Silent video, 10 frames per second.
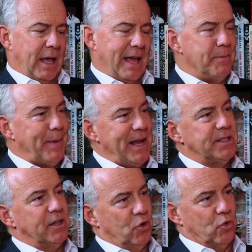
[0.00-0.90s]
Any
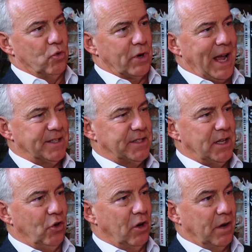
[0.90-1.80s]
peace accord has
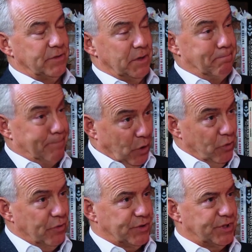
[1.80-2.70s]
to look after
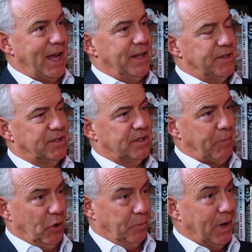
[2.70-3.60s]
both
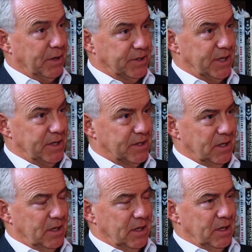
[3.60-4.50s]
parties.
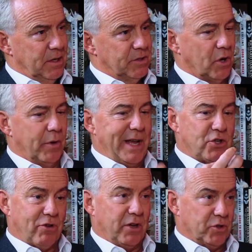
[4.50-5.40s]
So
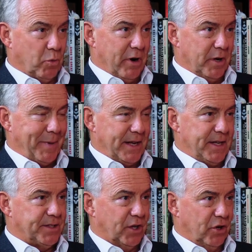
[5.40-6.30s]
Israel's worried about
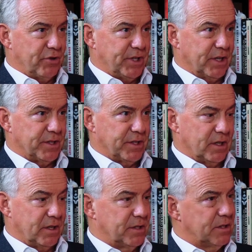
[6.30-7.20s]
its security
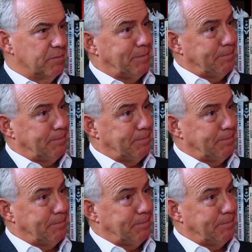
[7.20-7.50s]
concerns.